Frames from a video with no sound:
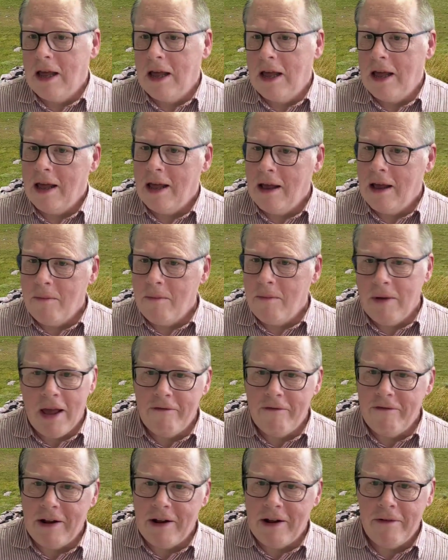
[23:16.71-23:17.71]
and we have
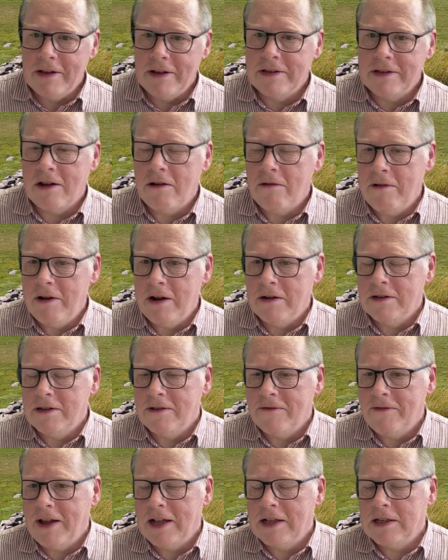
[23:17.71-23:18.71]
various careers
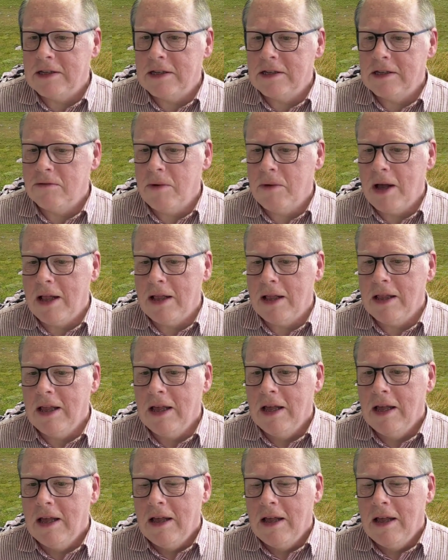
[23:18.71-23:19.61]
events as well.